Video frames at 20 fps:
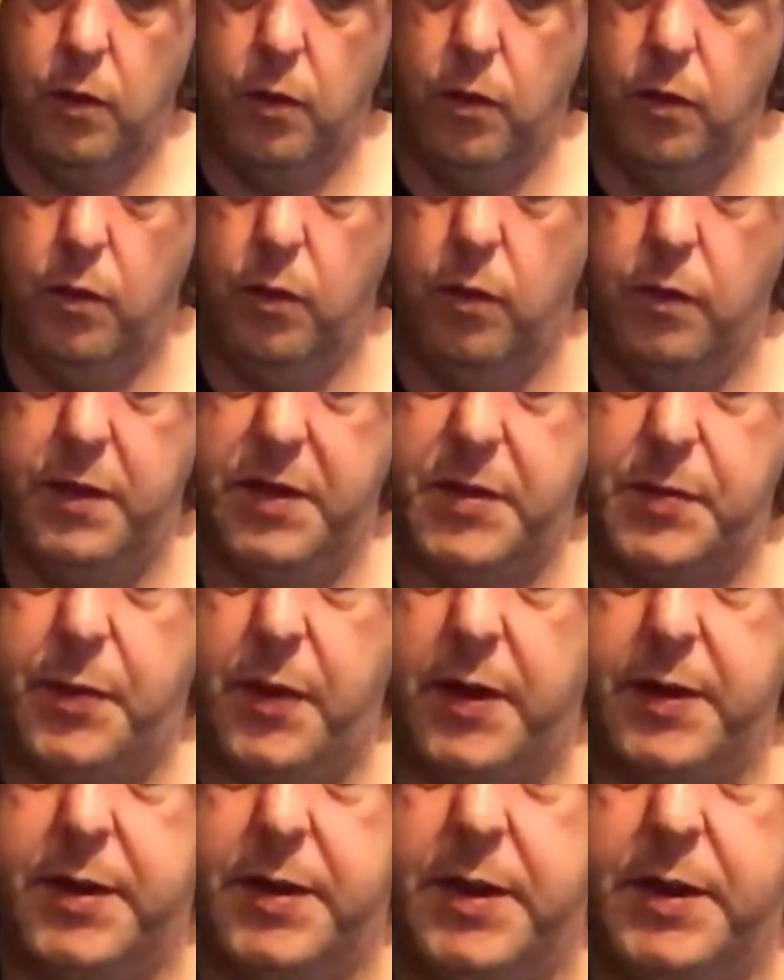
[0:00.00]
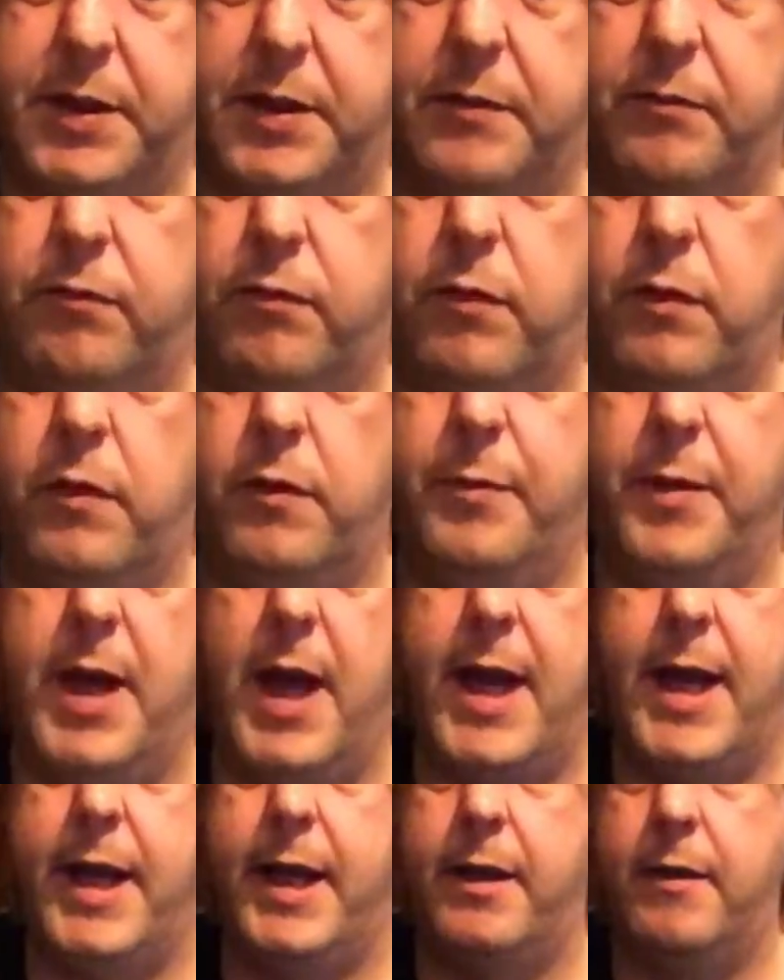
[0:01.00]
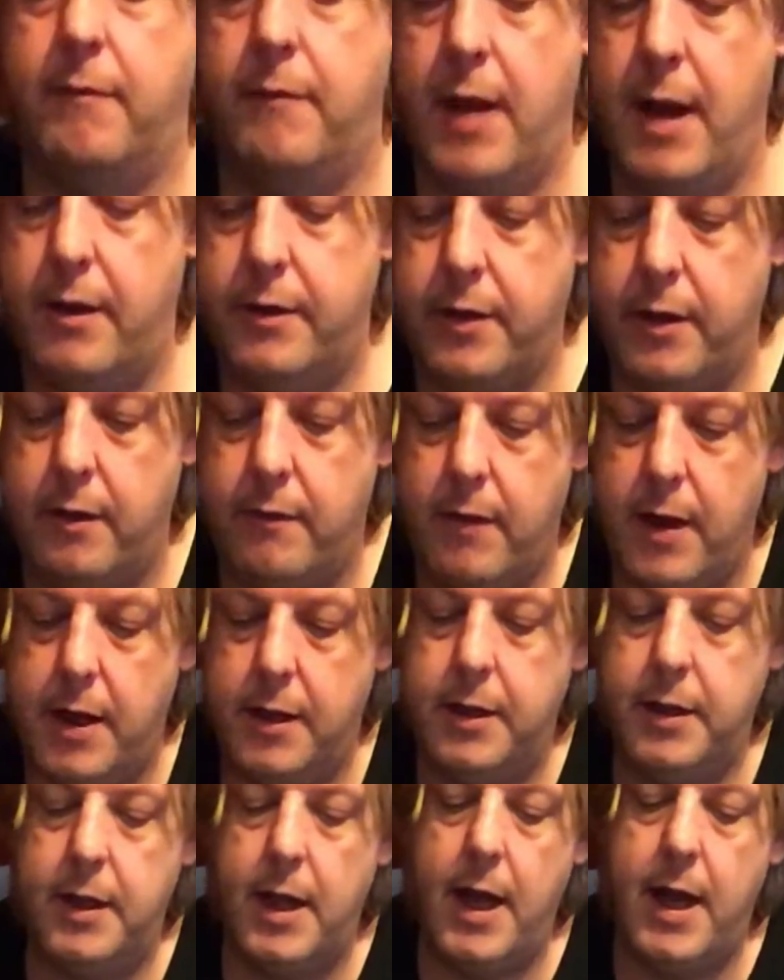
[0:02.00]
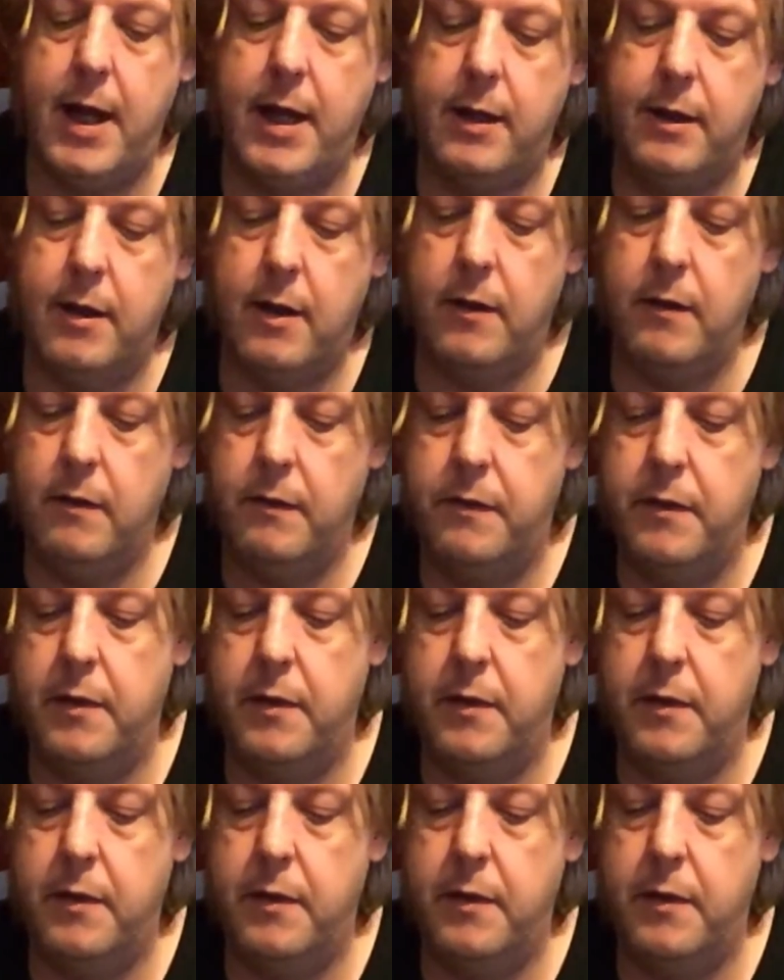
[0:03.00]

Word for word: Oh, this person is ruminating around and around in their head, though.